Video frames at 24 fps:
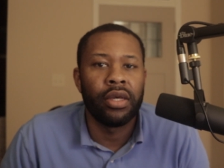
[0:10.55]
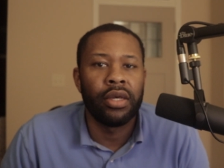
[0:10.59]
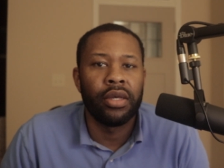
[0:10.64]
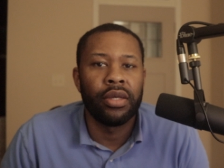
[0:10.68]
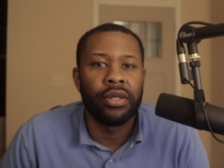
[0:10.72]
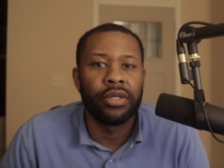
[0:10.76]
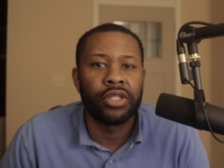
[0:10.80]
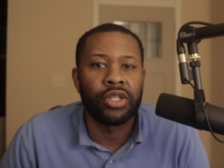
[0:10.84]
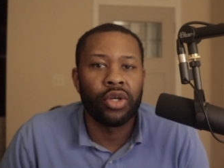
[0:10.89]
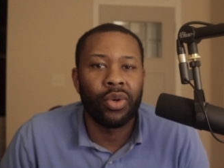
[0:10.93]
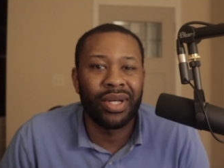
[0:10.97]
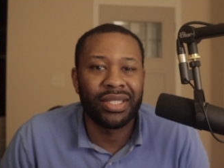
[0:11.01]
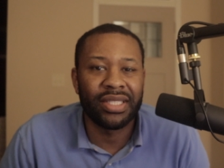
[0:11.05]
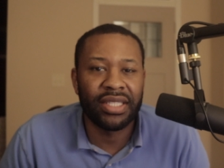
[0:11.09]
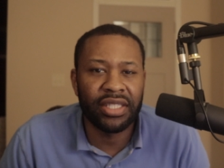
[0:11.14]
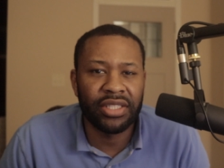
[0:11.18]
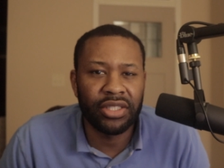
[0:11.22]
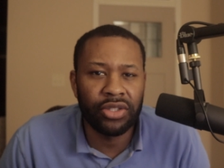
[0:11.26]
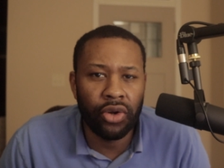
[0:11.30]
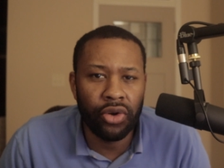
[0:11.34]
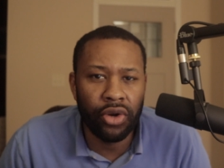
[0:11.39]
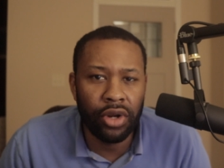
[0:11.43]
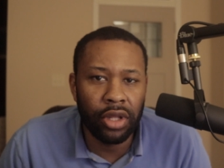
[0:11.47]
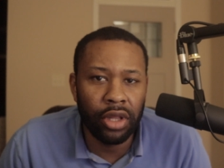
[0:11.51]
So as I
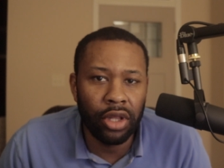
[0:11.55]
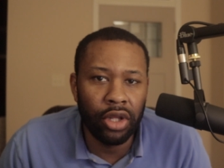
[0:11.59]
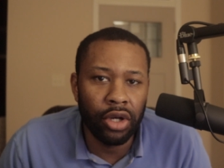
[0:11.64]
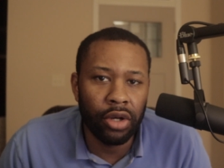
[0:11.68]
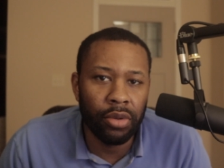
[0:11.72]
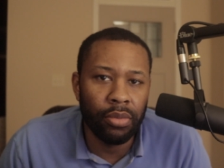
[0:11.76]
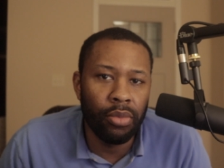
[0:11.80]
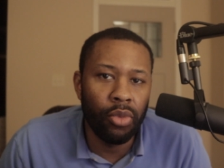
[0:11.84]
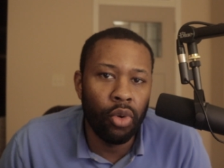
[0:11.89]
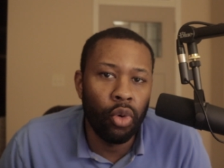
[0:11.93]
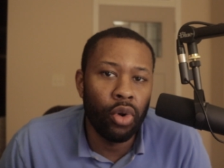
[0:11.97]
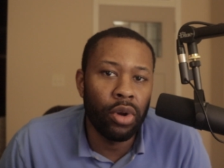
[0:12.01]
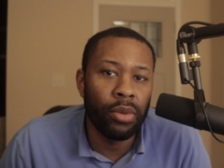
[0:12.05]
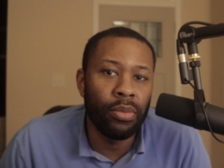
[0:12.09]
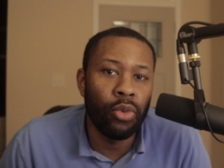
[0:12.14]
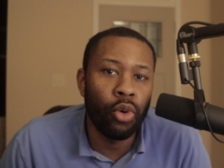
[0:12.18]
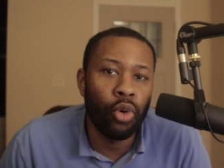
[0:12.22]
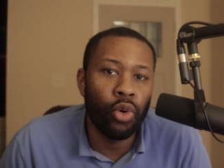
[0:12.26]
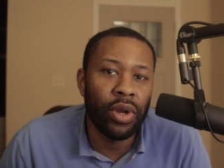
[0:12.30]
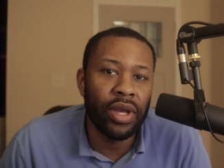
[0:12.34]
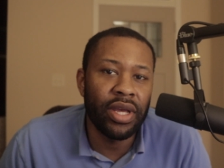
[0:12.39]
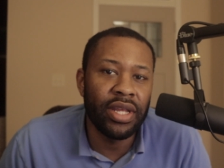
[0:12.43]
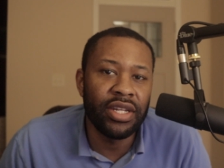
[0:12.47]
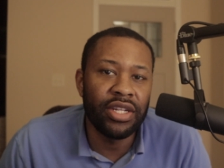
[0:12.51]
started to look more and
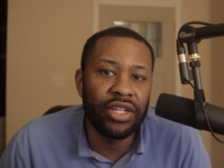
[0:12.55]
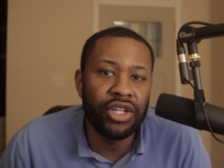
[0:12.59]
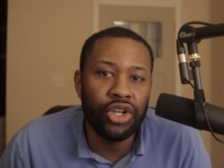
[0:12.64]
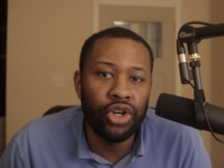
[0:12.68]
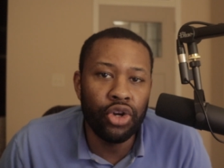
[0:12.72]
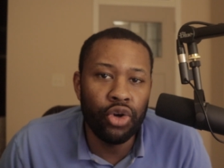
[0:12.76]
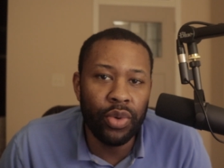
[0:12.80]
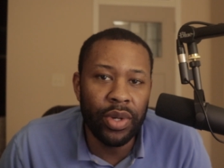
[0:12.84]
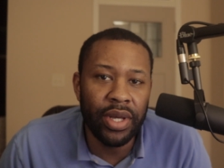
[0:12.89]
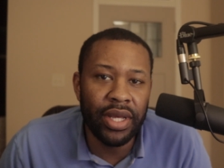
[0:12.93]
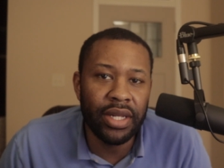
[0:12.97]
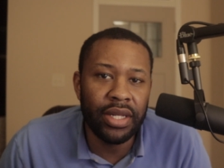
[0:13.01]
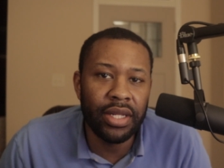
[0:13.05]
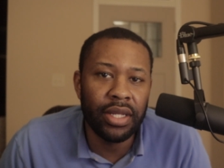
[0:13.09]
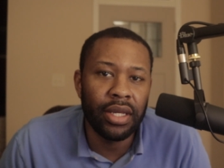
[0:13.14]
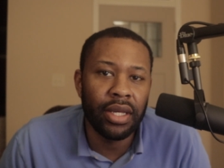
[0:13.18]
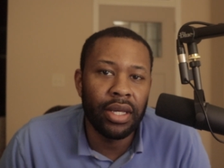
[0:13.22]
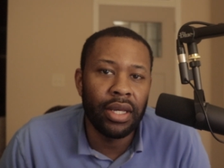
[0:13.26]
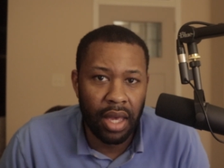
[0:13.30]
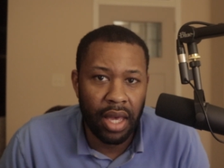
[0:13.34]
more into it,